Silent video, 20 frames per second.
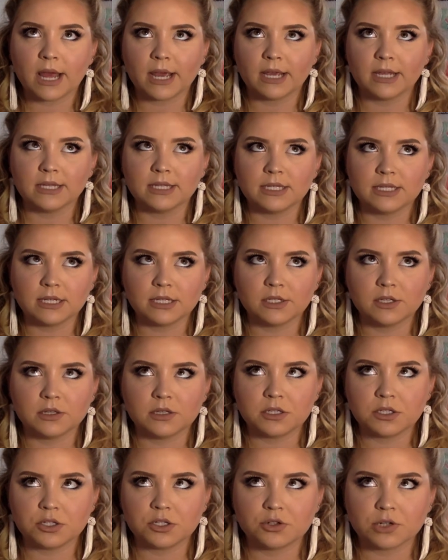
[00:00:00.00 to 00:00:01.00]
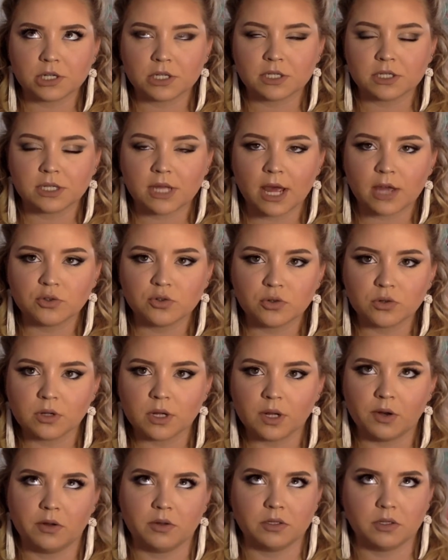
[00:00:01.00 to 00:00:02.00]
I could stick to the strict schedule.
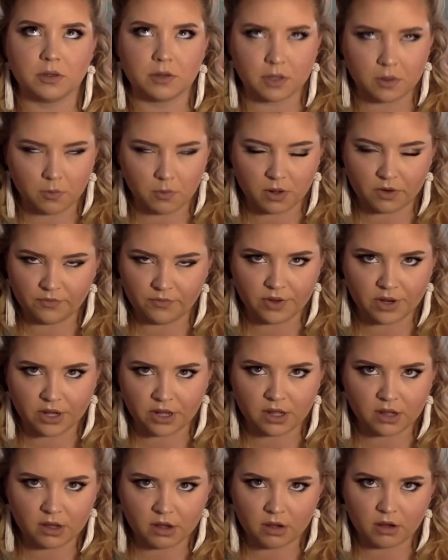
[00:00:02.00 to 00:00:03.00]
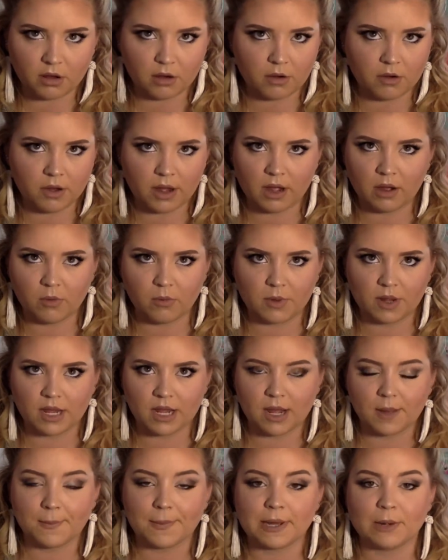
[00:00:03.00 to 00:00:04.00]
I know it's only one video a
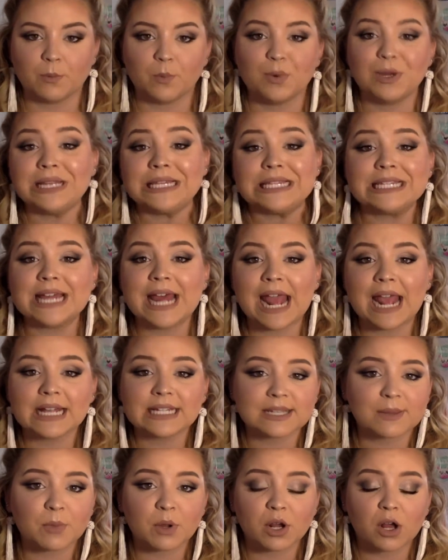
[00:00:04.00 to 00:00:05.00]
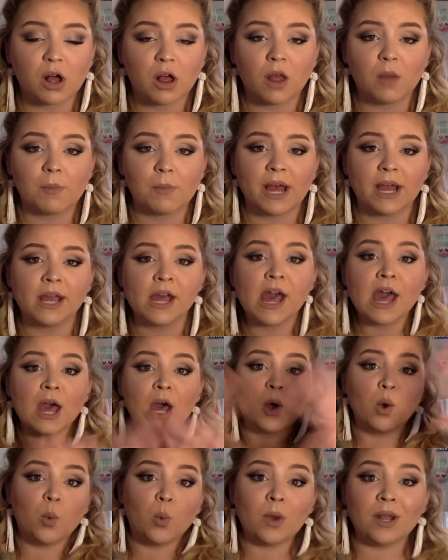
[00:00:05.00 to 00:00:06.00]
week, but Wednesdays, I'm going to call it my
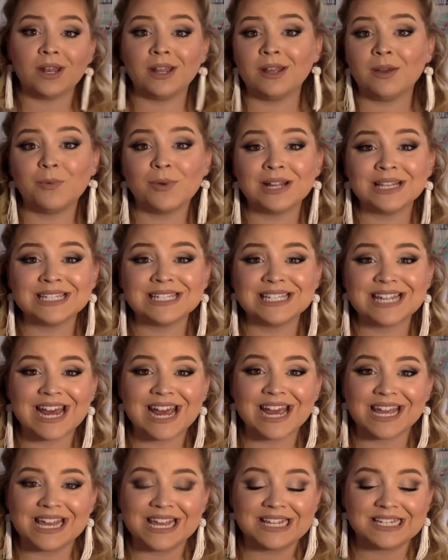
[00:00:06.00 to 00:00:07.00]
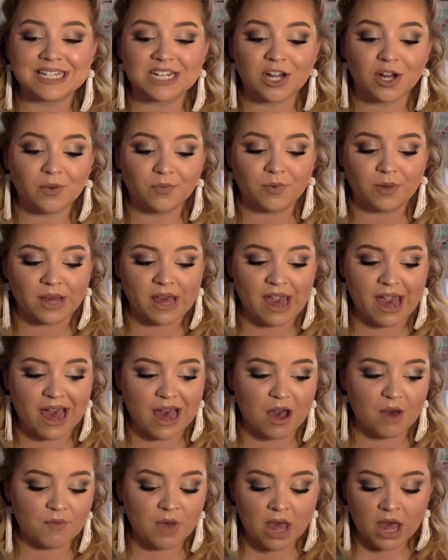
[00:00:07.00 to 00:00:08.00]
Whitney Wednesdays, and hopefully
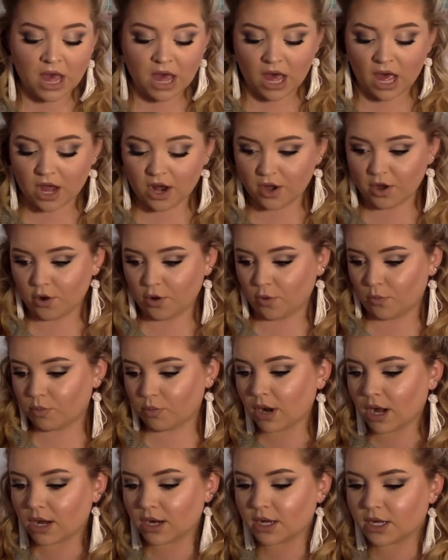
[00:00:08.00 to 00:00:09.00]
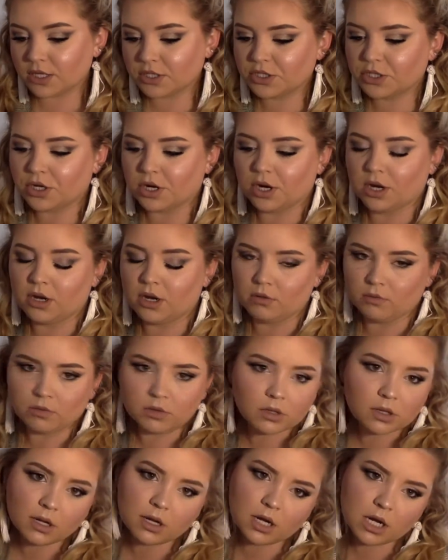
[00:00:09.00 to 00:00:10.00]
have a new product or a new
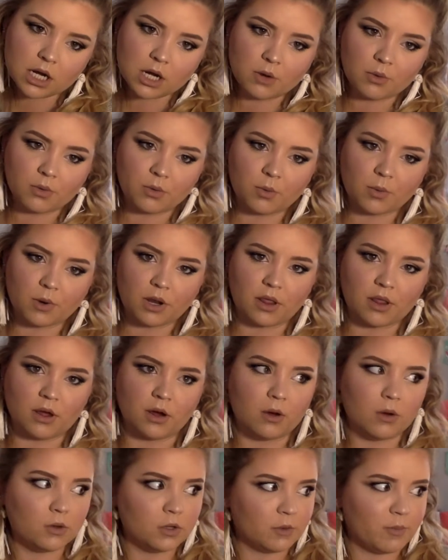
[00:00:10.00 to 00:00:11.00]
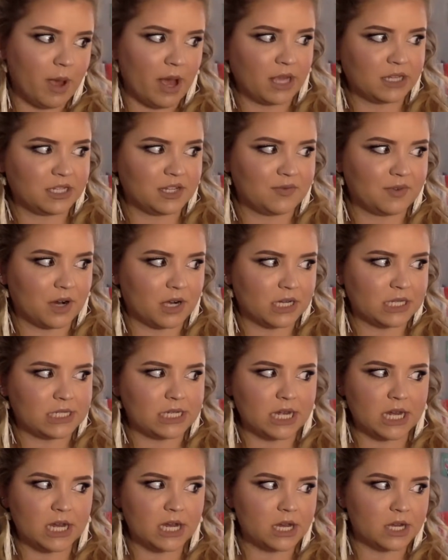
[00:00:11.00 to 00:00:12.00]
look with one of the older palettes I've already
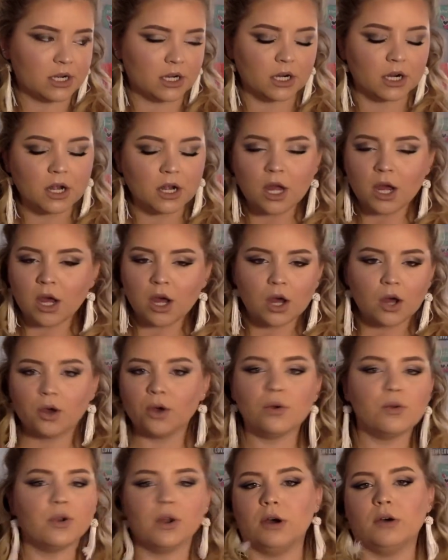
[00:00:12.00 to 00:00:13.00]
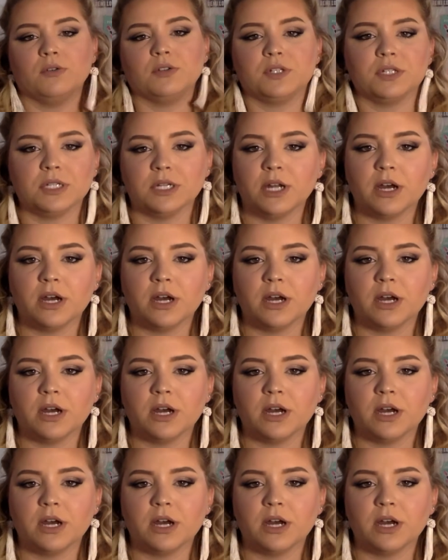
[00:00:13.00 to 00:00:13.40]
done, or who knows,